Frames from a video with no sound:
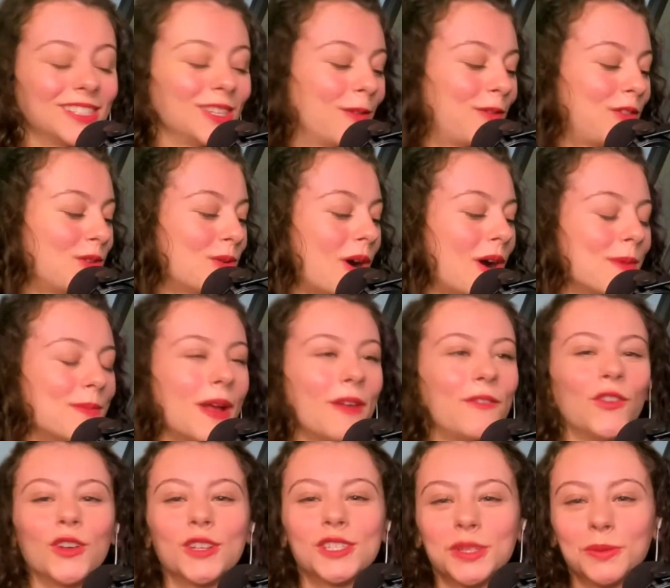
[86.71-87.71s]
So if you are my
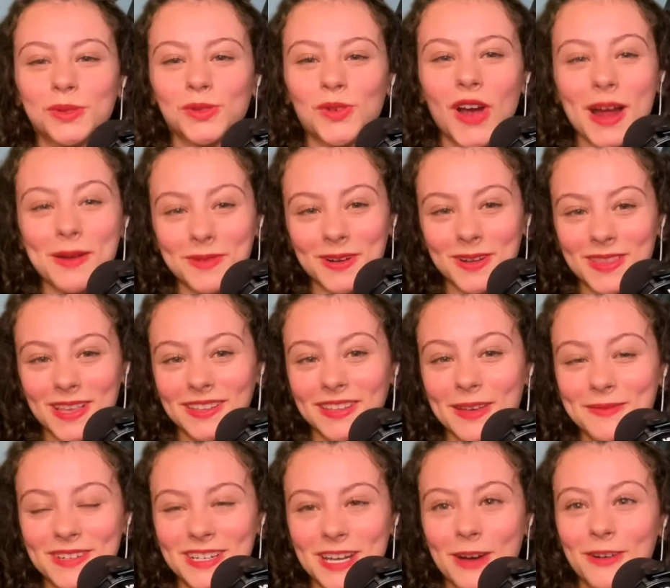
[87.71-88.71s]
first subscriber, then
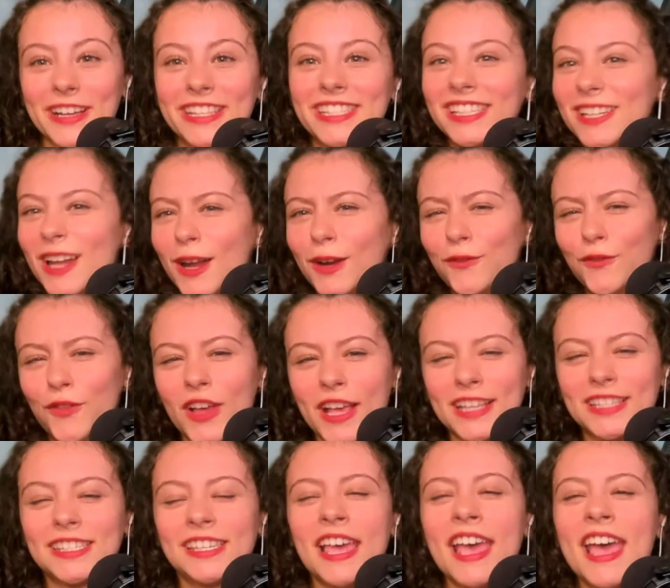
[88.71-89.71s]
let me know. It's an
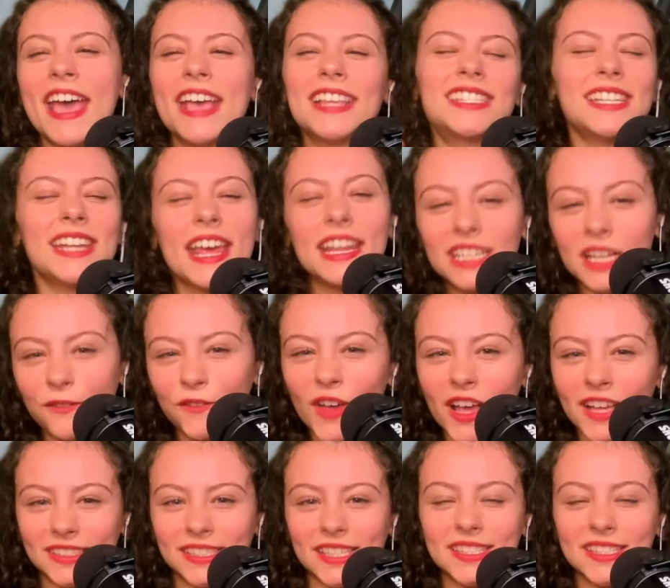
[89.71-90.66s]
NFS.